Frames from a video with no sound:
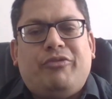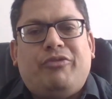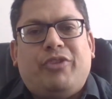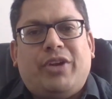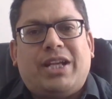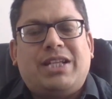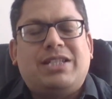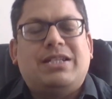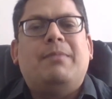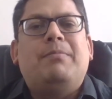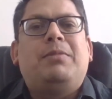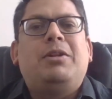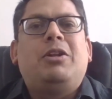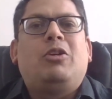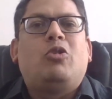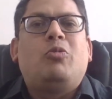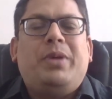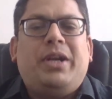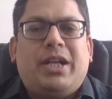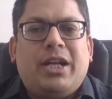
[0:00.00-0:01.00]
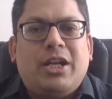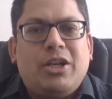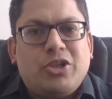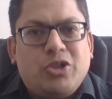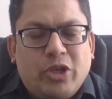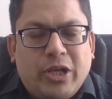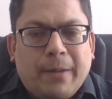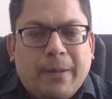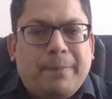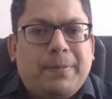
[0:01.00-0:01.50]
For example, rupee tends
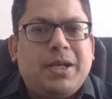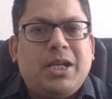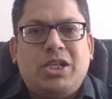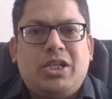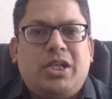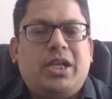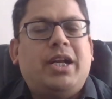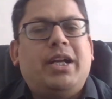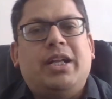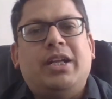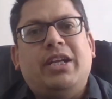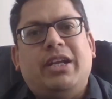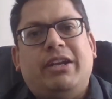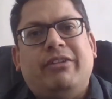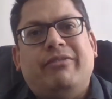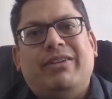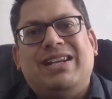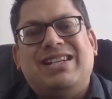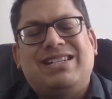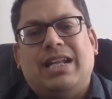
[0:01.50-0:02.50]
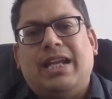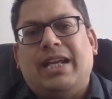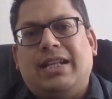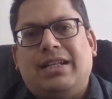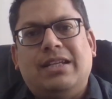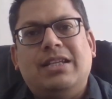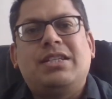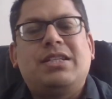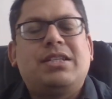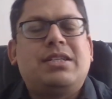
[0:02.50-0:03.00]
to depreciate in events like
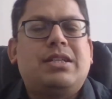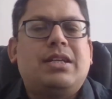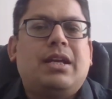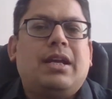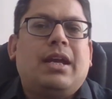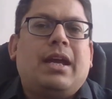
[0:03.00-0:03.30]
this.